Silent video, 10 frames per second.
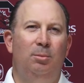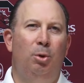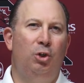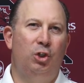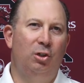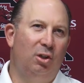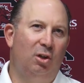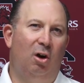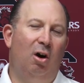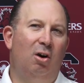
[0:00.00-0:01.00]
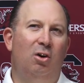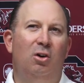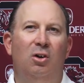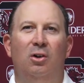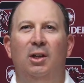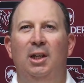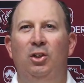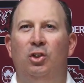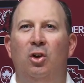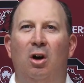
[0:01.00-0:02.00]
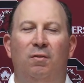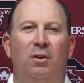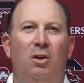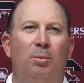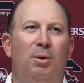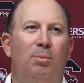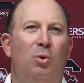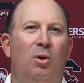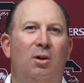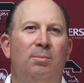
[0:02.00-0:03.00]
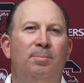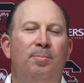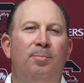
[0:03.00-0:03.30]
pushing a little harder or easing off a little bit more.